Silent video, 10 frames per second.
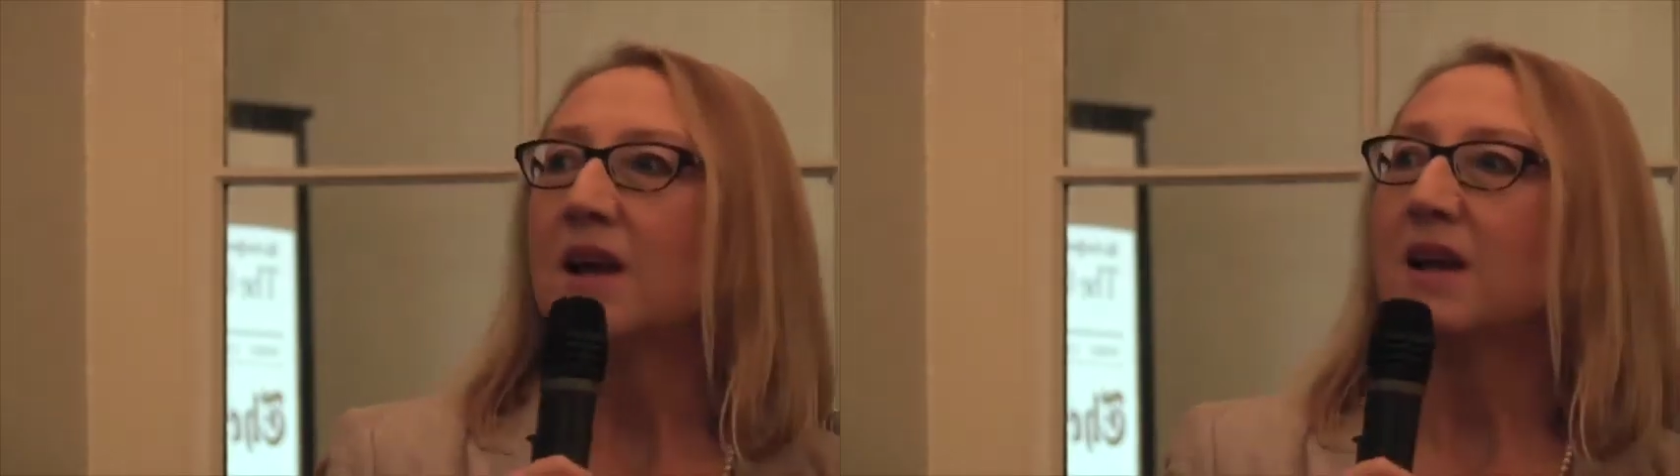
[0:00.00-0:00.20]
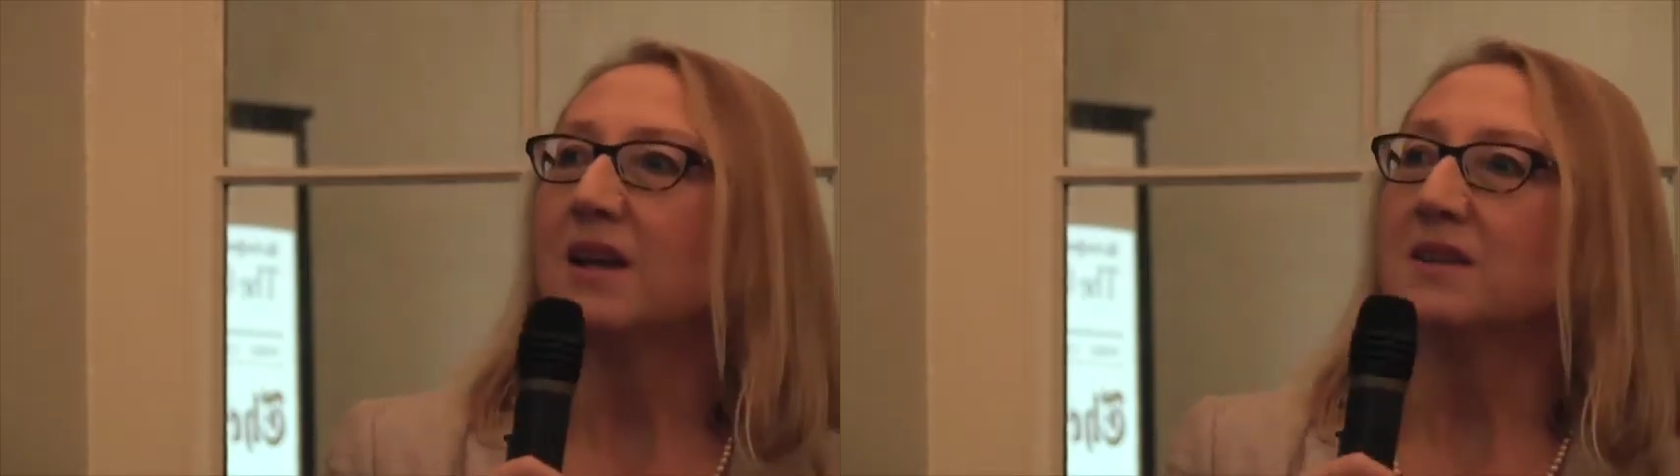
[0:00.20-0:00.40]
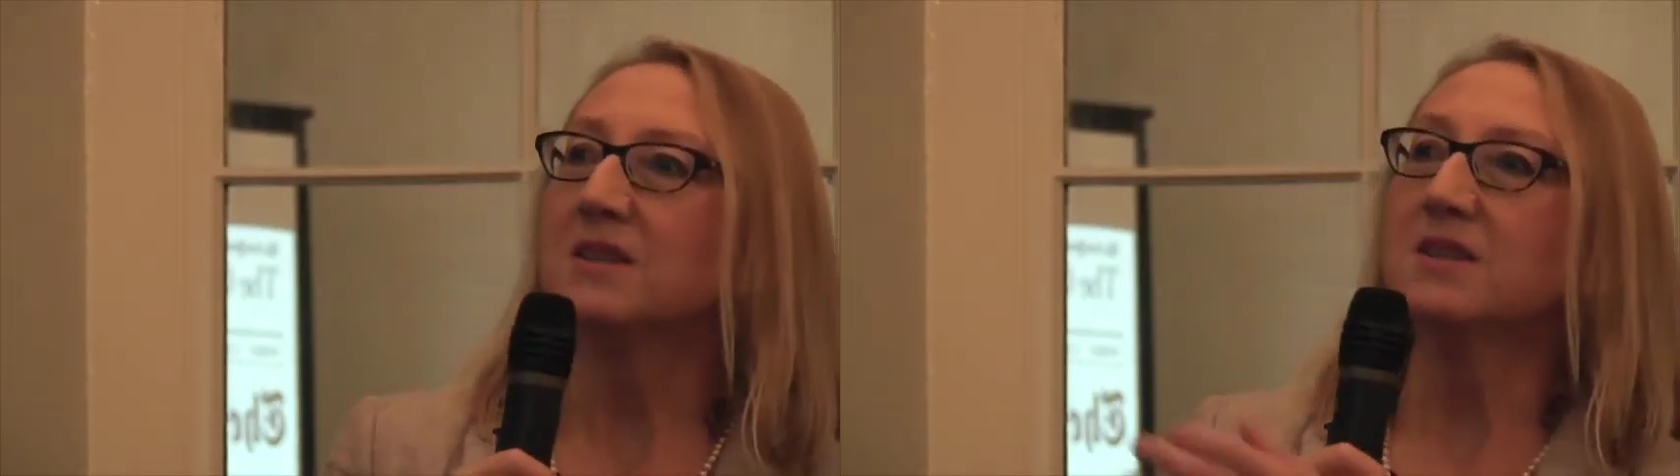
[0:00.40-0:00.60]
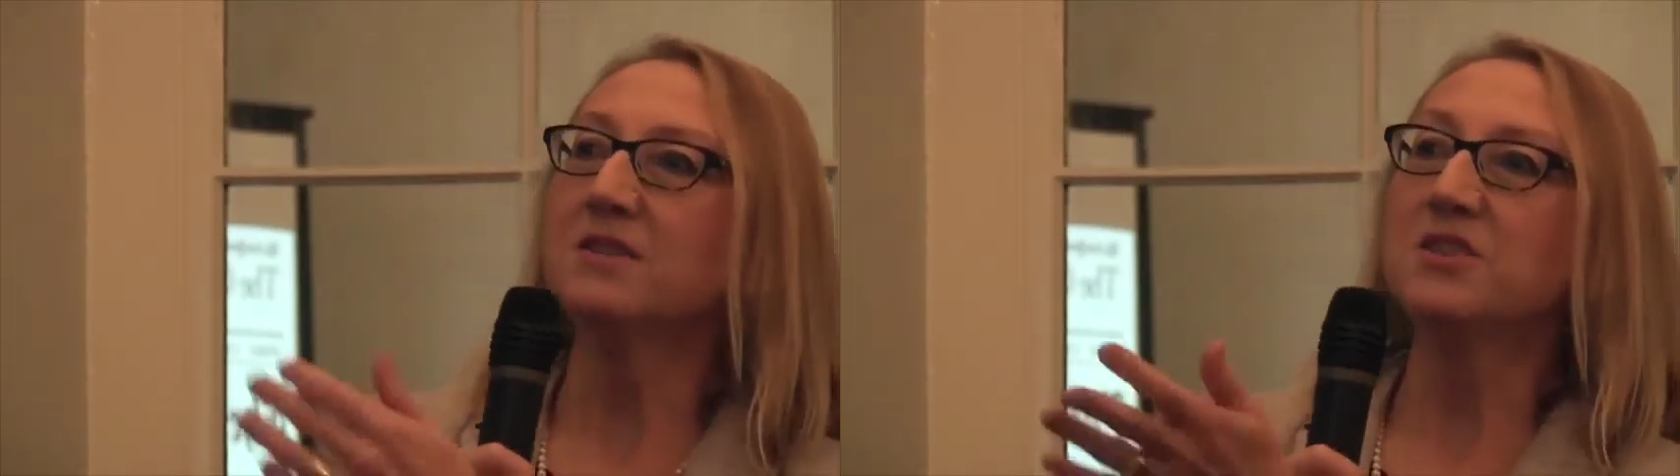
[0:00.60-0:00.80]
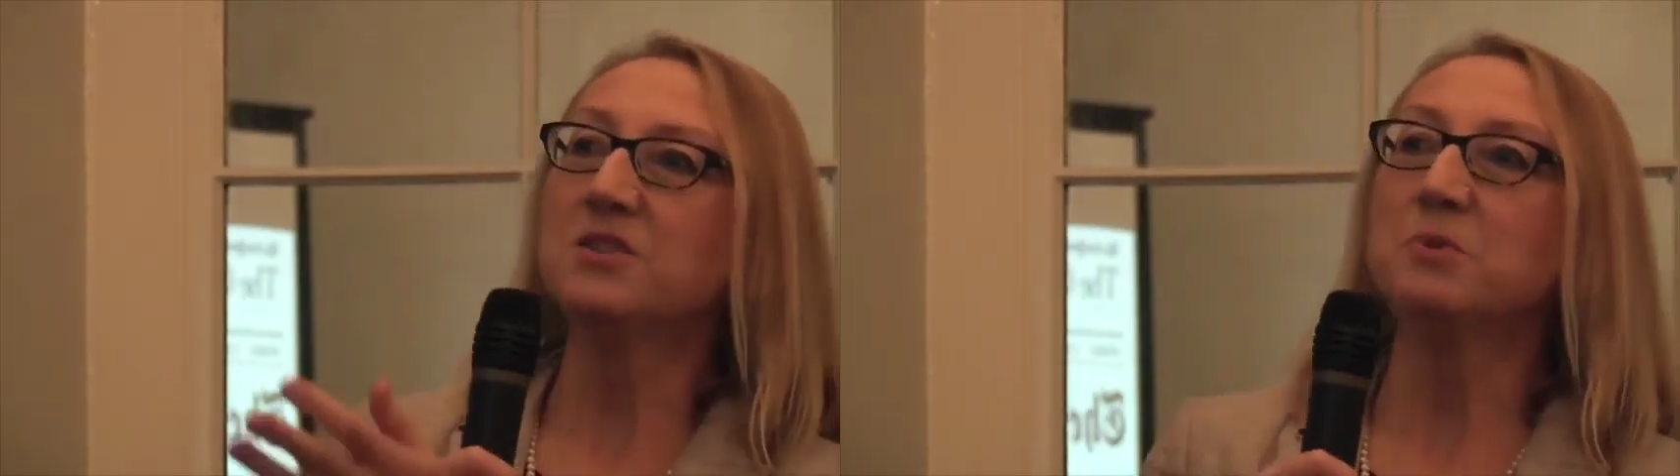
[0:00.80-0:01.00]
And
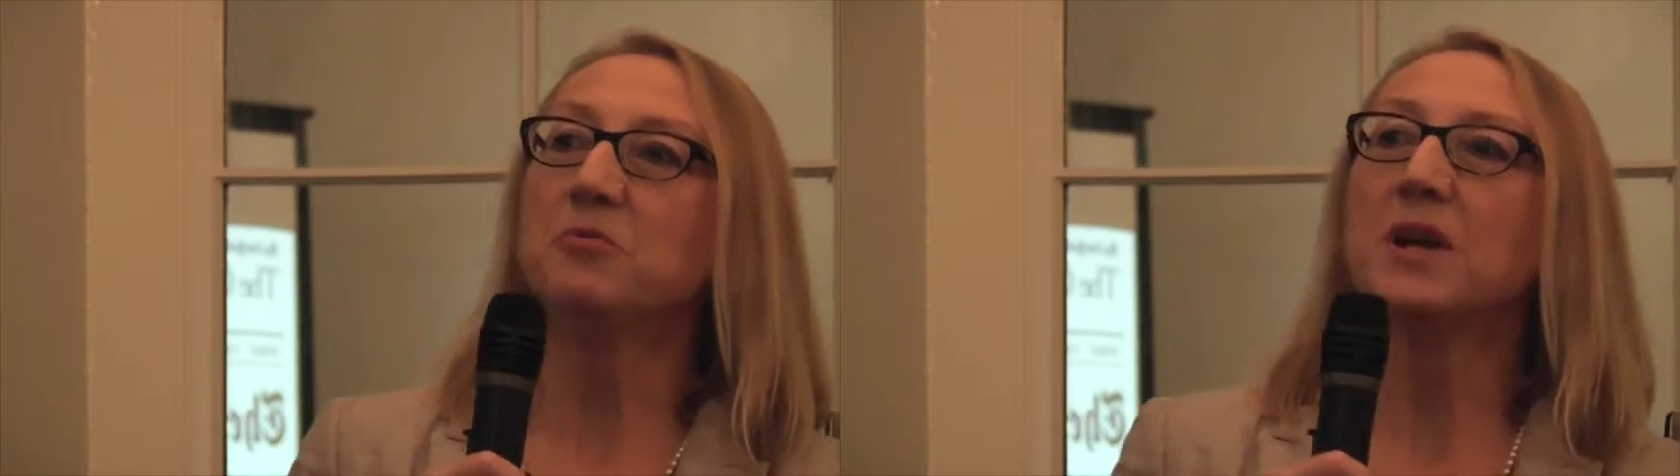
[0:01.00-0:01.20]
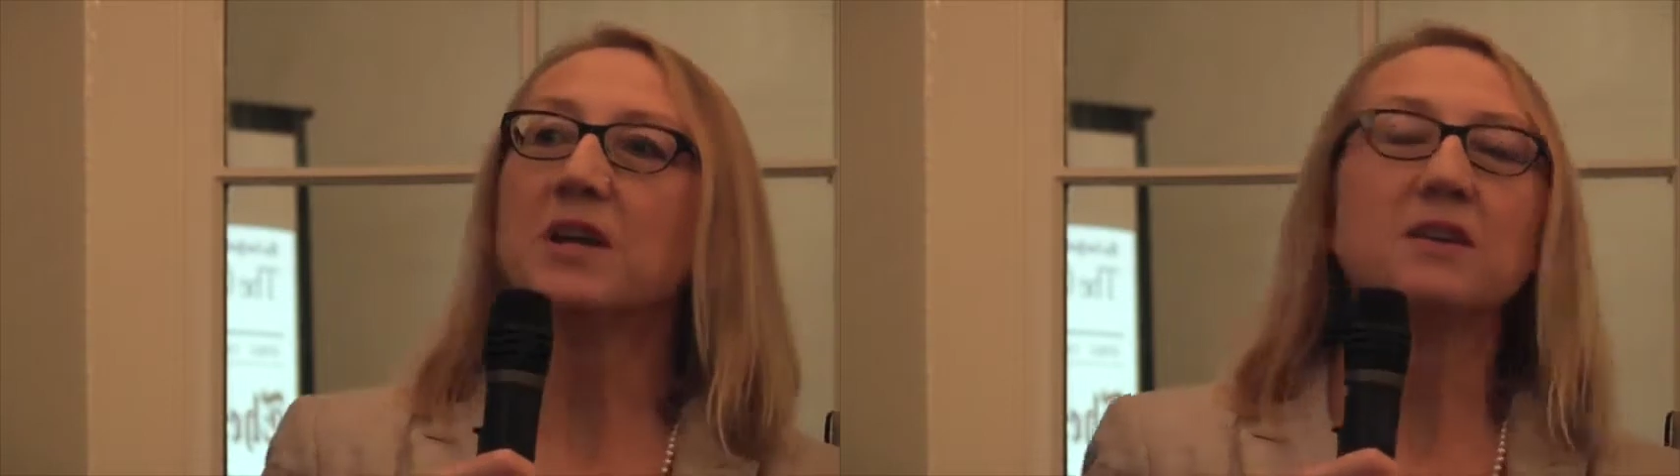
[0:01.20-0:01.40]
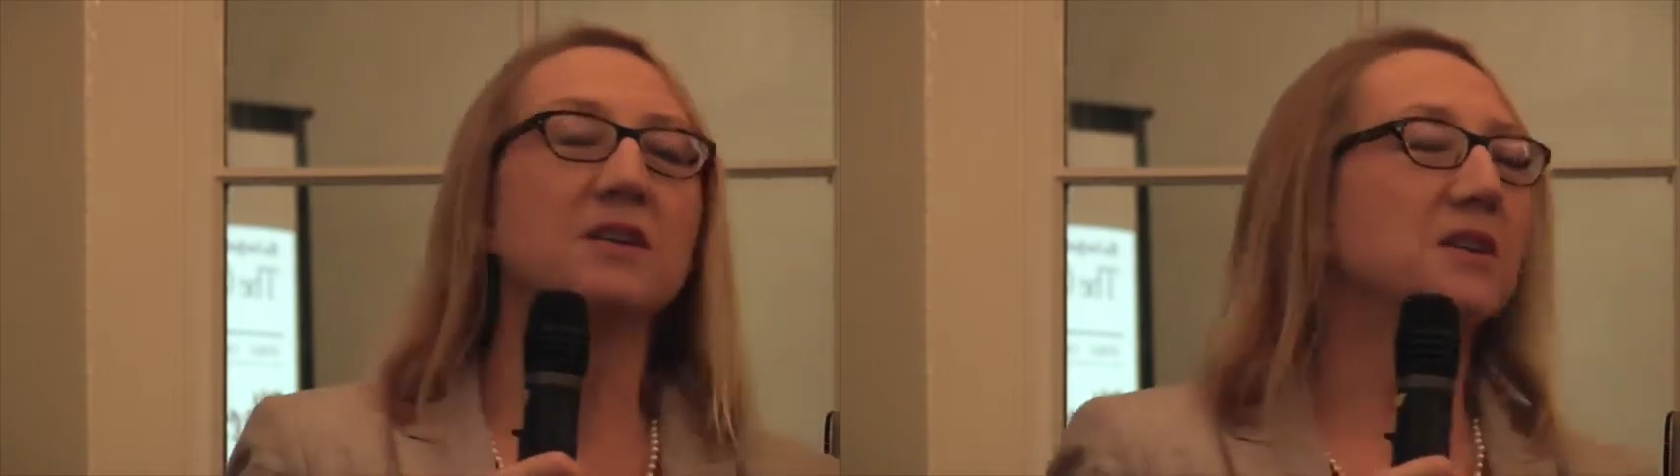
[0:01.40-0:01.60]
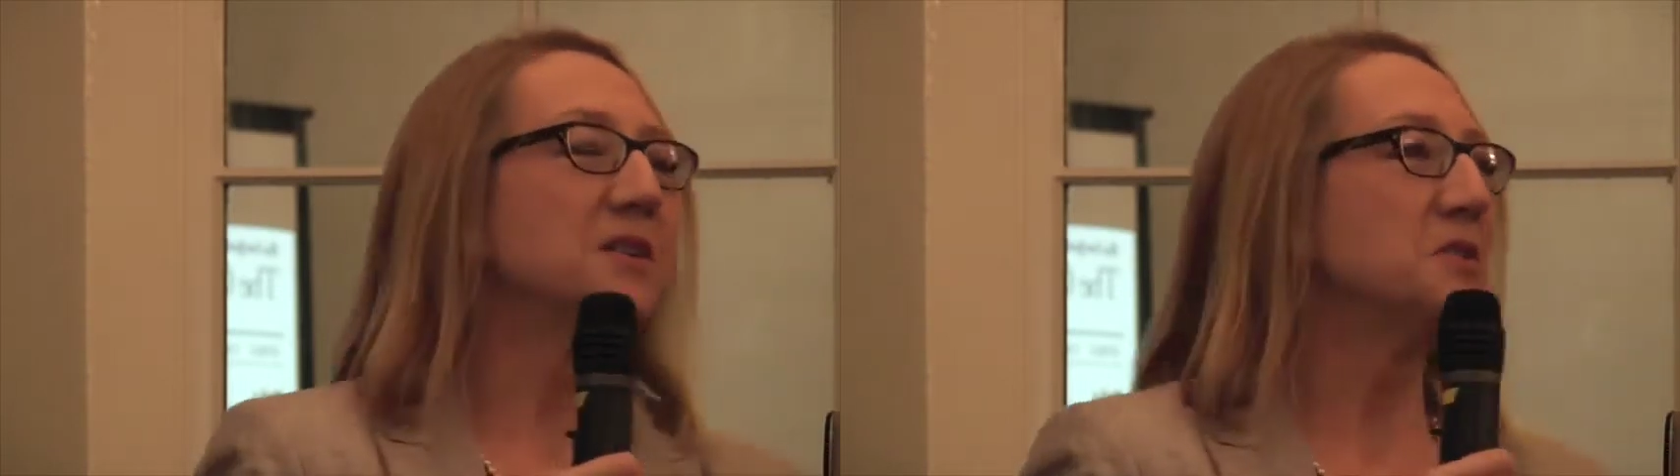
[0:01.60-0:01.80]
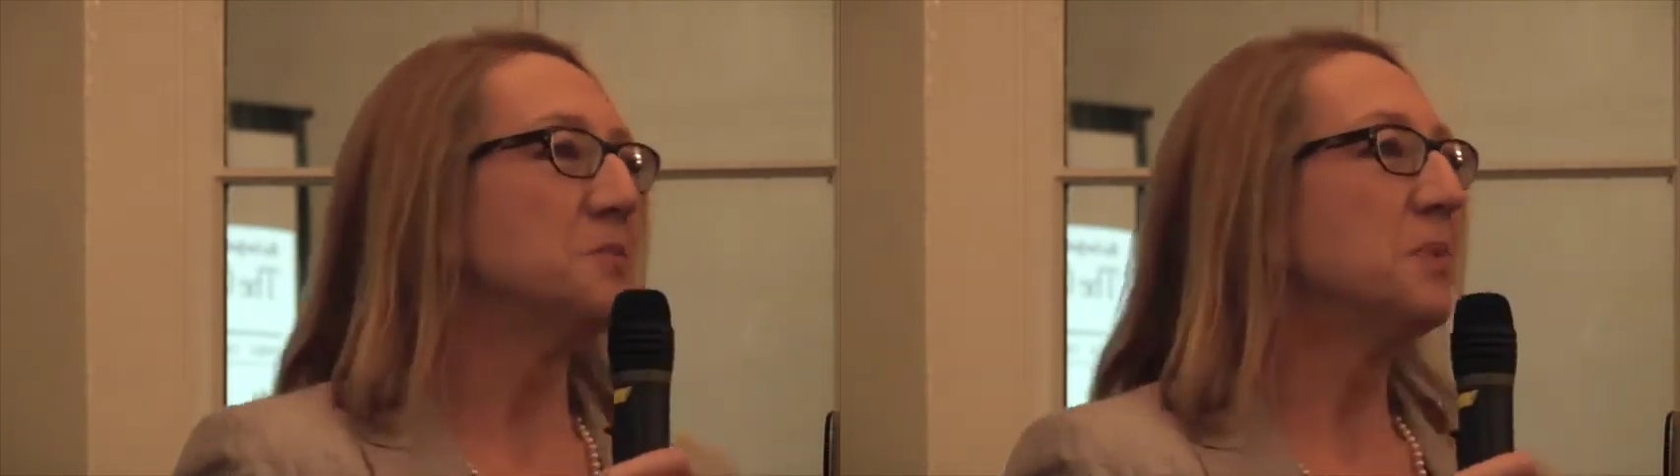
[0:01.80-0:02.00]
this has been
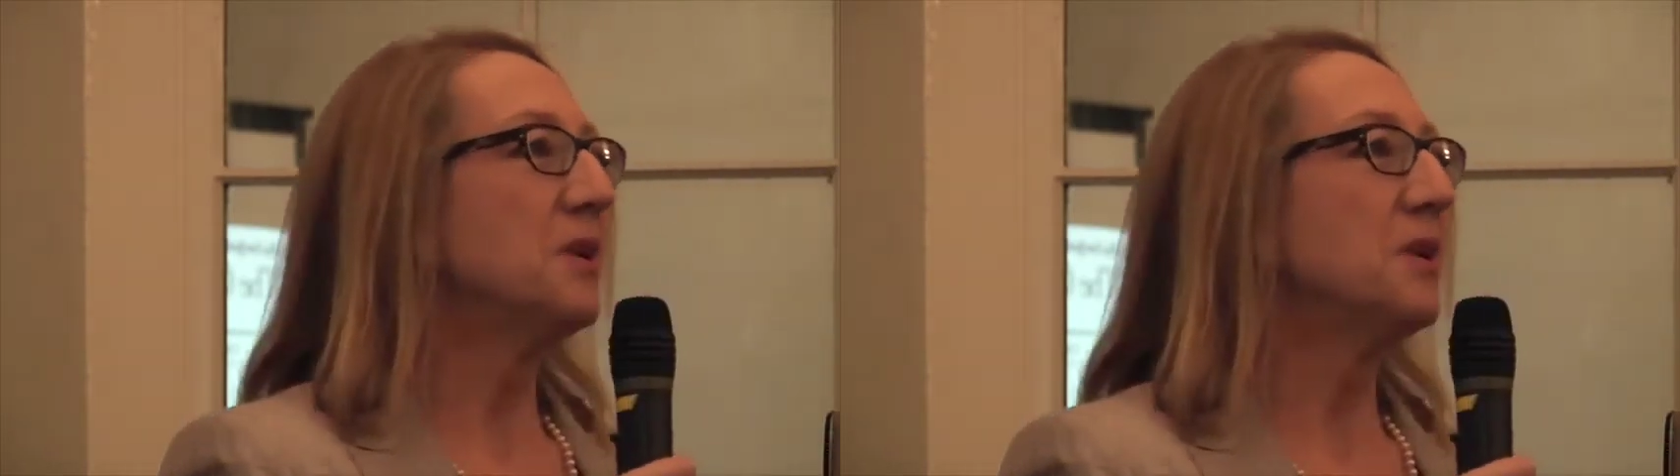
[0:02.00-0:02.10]
recognised